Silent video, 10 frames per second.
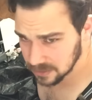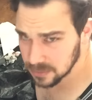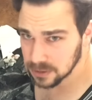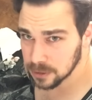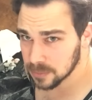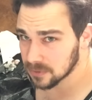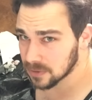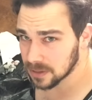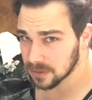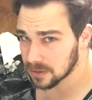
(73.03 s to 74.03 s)
to do with the human
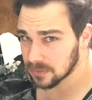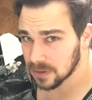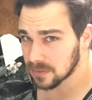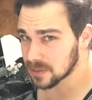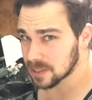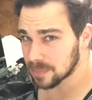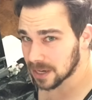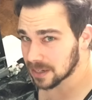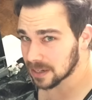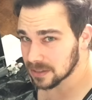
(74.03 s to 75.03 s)
figure, if you ever see
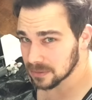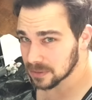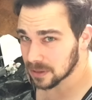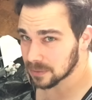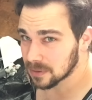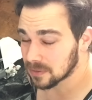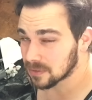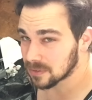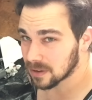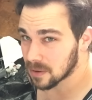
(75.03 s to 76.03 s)
Paint Nite do it,
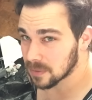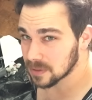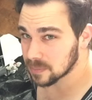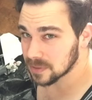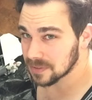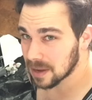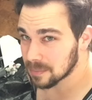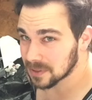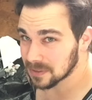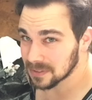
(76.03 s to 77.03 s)
always, always be
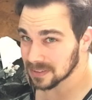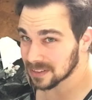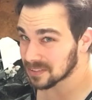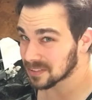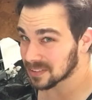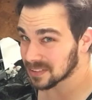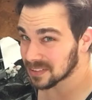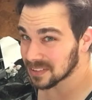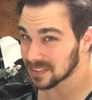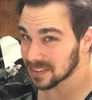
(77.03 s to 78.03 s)
skeptical unless you're...
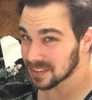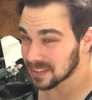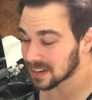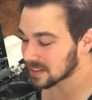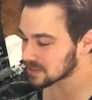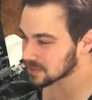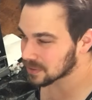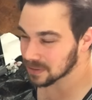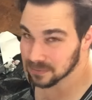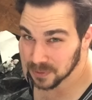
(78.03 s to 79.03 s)
Unless you're
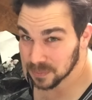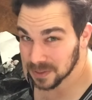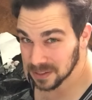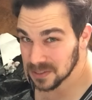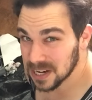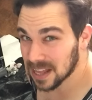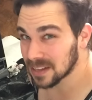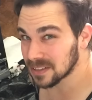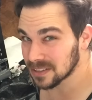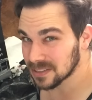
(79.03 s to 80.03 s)
looking for a real
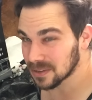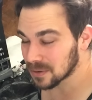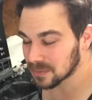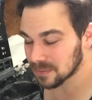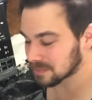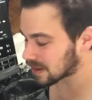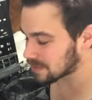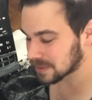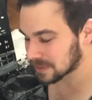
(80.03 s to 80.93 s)
challenge, don't, maybe